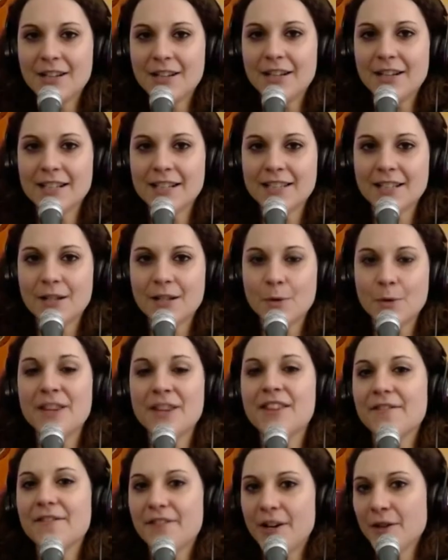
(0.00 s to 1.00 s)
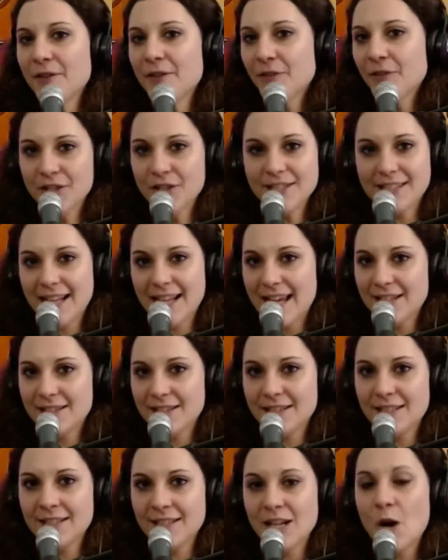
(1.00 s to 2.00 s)
start with the very first
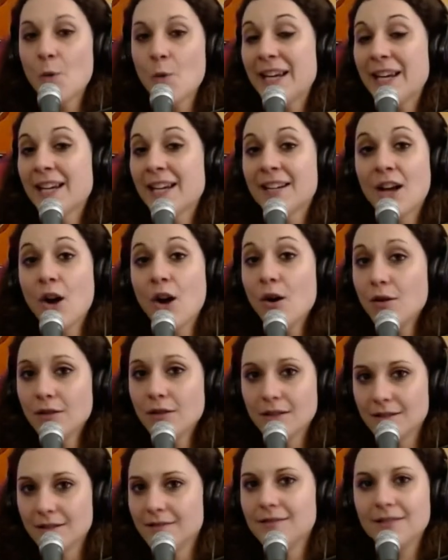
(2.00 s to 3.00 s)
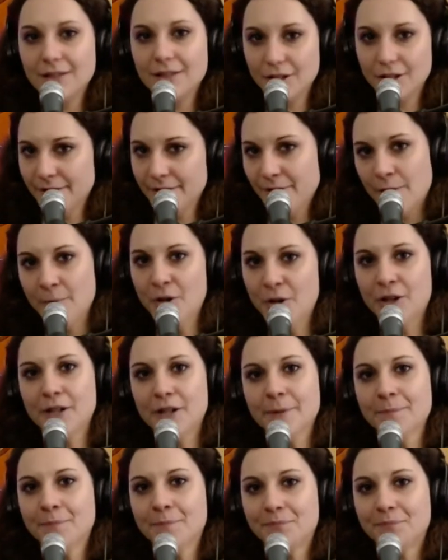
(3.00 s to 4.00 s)
lesson we can all learn from her.